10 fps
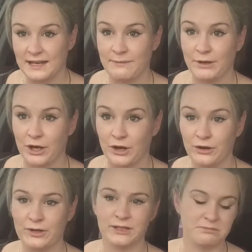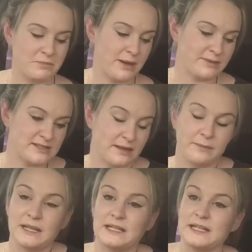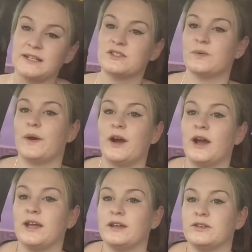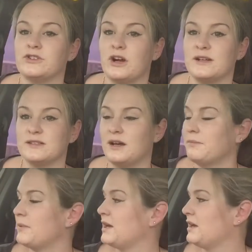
let me know, and maybe send me a link to where I can try some.